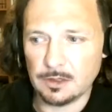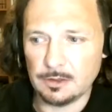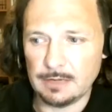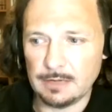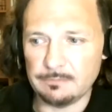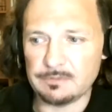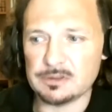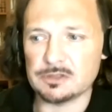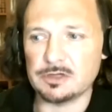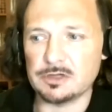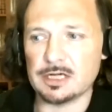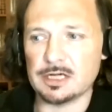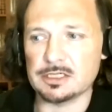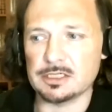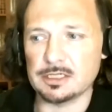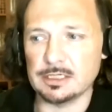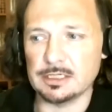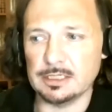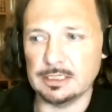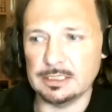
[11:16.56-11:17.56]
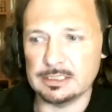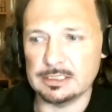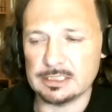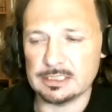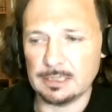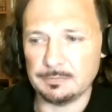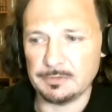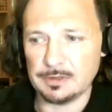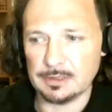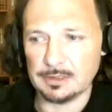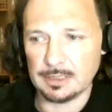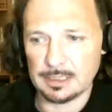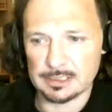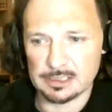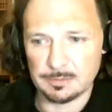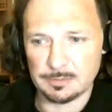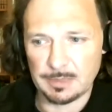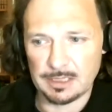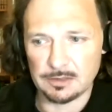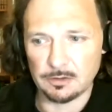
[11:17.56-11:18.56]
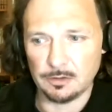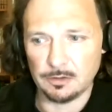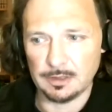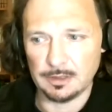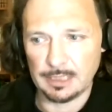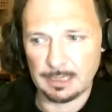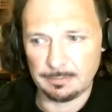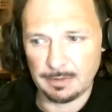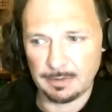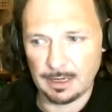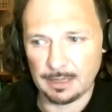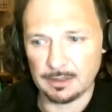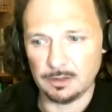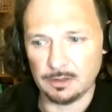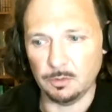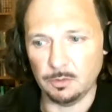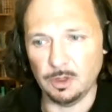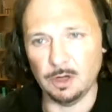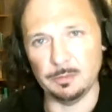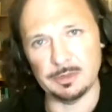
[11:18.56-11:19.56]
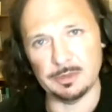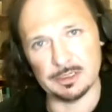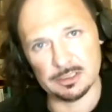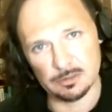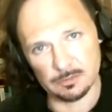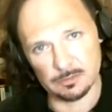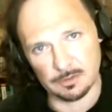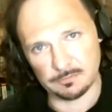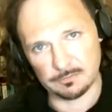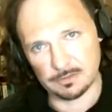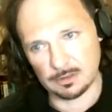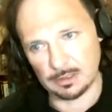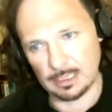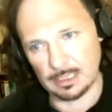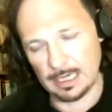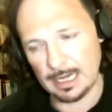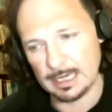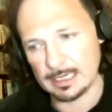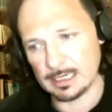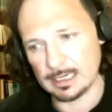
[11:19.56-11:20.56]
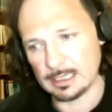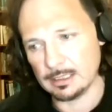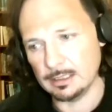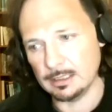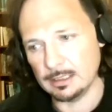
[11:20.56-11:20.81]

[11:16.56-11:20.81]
infrastructure is something that it's spent on in that part of the world because it was often lagging.